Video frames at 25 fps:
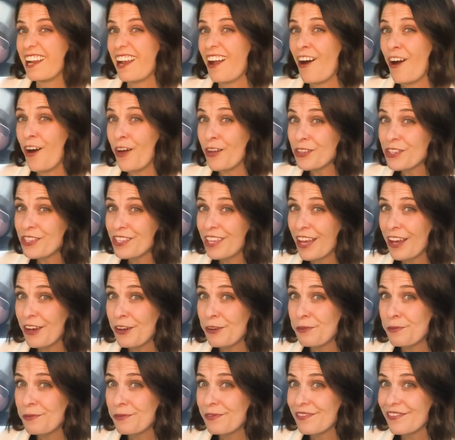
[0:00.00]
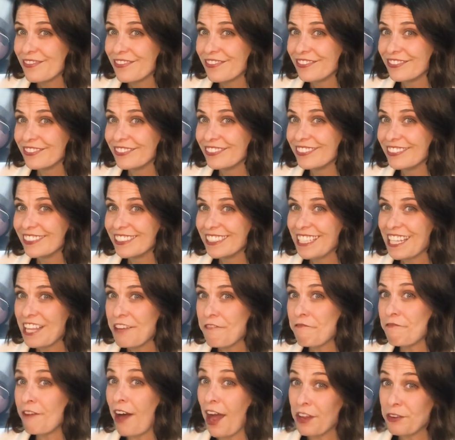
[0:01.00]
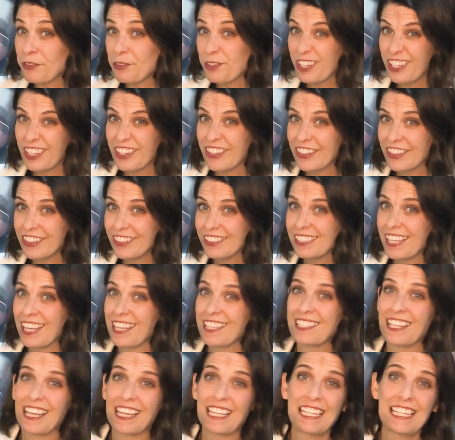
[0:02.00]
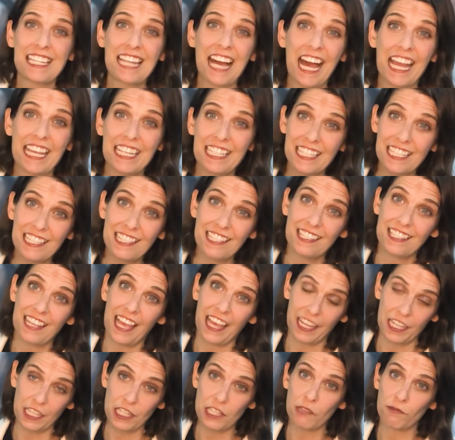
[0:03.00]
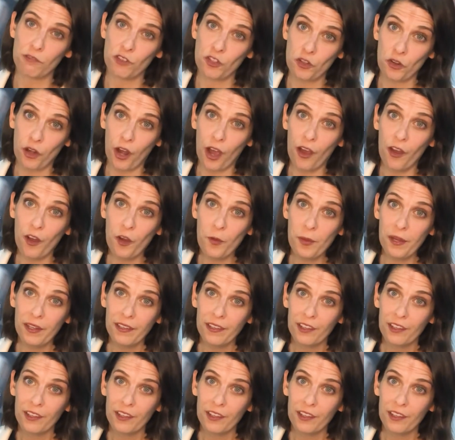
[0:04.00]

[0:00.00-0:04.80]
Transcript: Also, final cure takes like 90 seconds of strobe